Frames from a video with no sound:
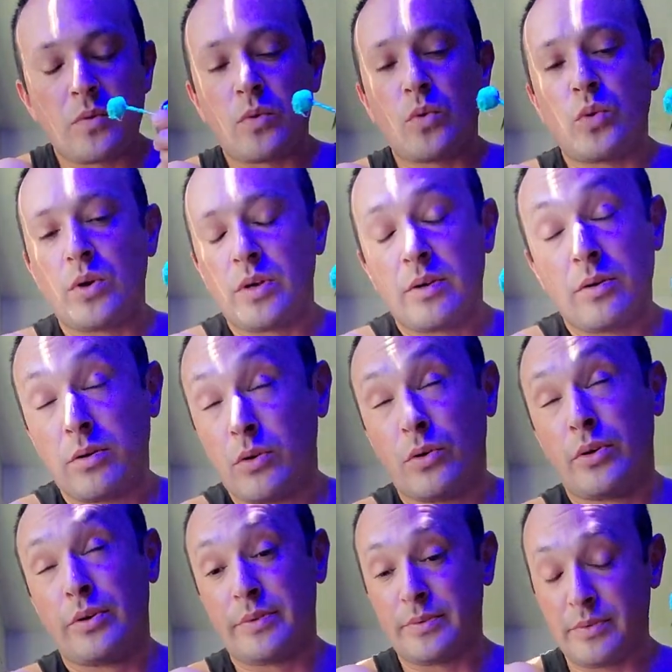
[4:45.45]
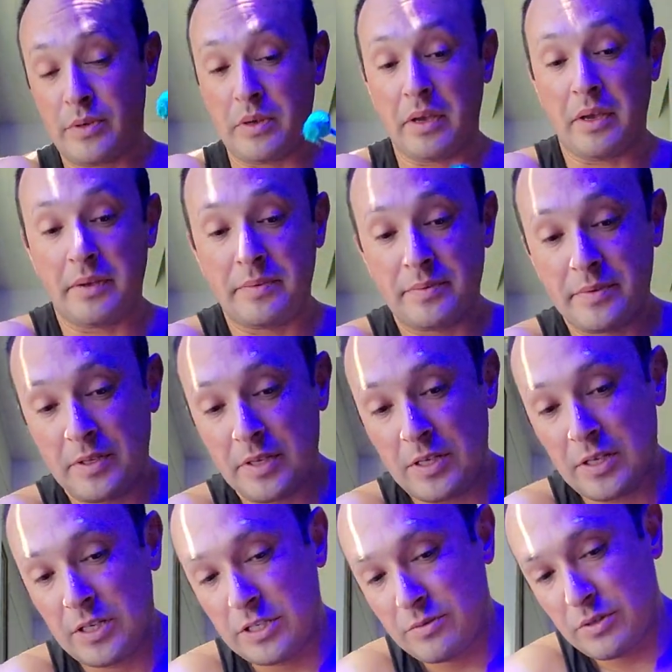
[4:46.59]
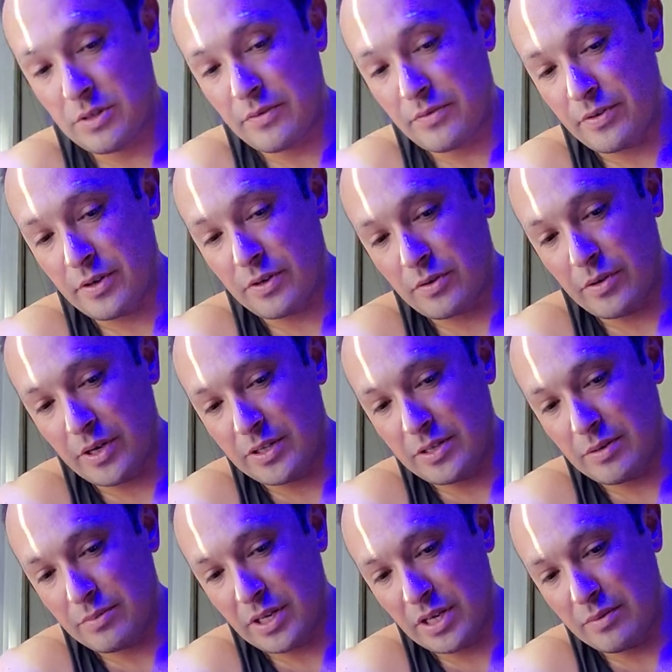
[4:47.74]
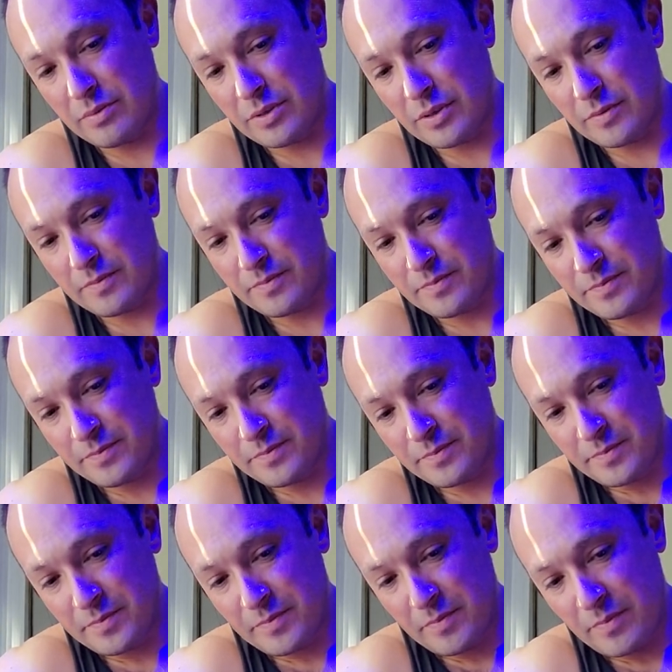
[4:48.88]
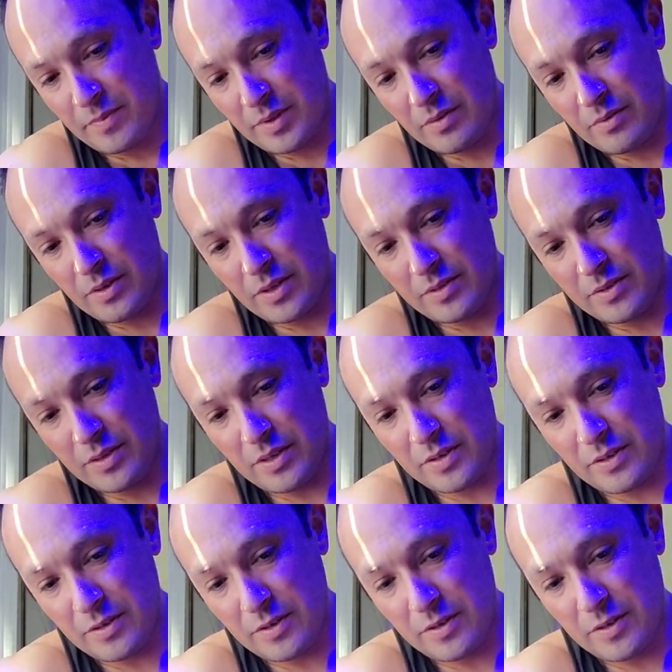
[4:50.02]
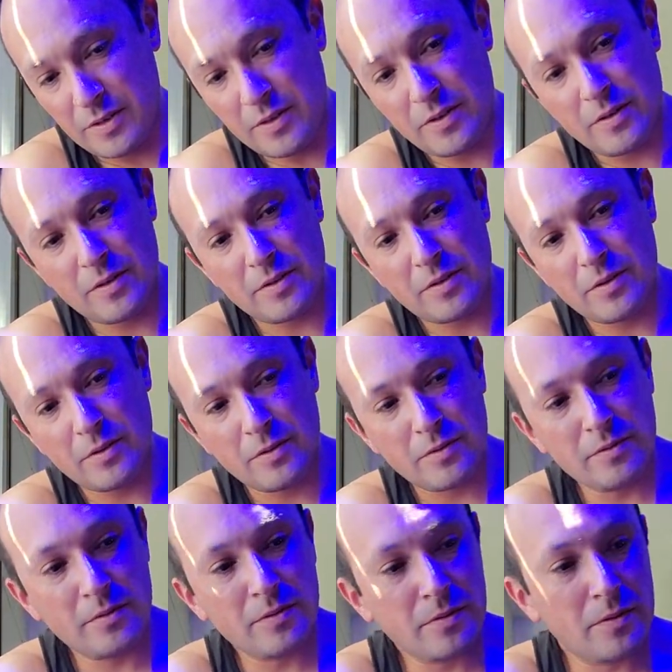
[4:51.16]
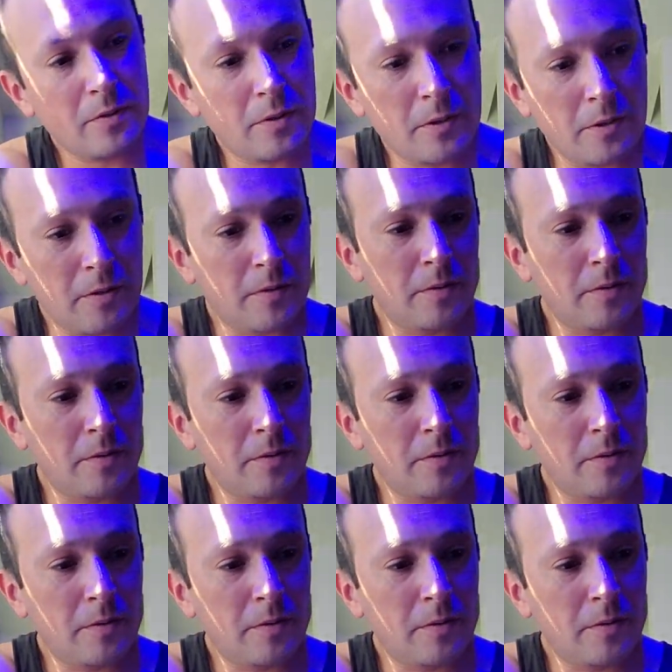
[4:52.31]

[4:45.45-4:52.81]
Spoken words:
Ooh, ooh, okay. It's been there for quite some time, so I'm guessing it's still good.